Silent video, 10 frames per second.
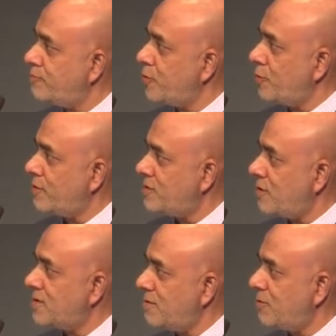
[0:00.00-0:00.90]
You know, it's
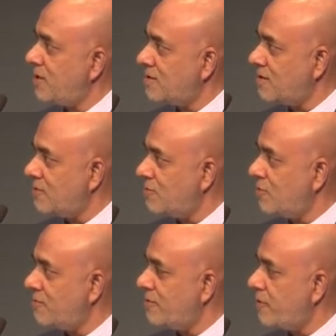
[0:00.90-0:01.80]
not something that's going to go
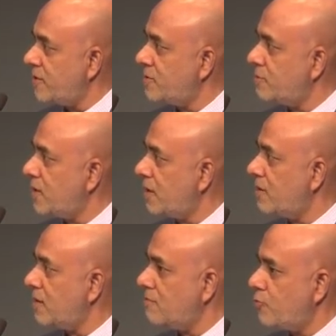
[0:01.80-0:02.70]
away very soon. I
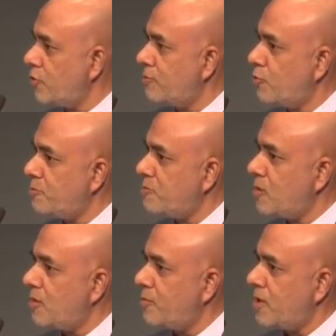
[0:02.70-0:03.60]
think more and more
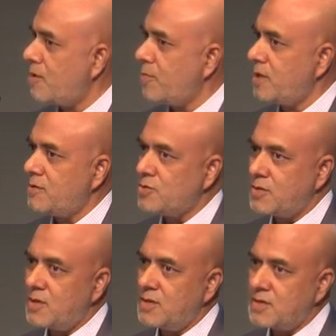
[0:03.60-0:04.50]
people are becoming
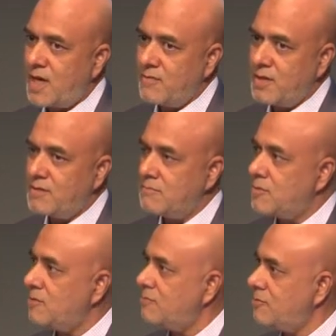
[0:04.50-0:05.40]
digitally savvy.
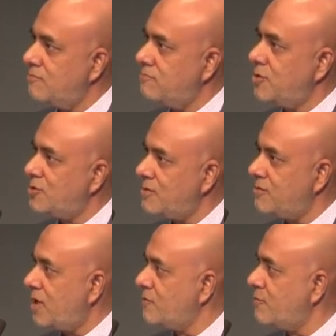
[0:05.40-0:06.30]
Digital
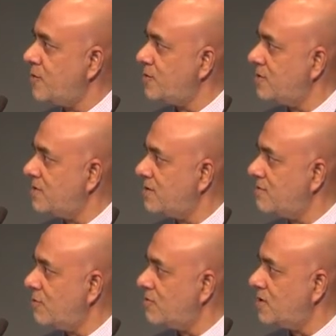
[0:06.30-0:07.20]
transformation is
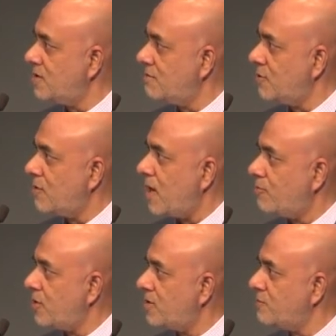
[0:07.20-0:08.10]
obviously, you know,
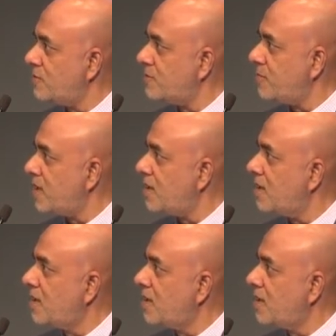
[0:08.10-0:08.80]
happening as we speak,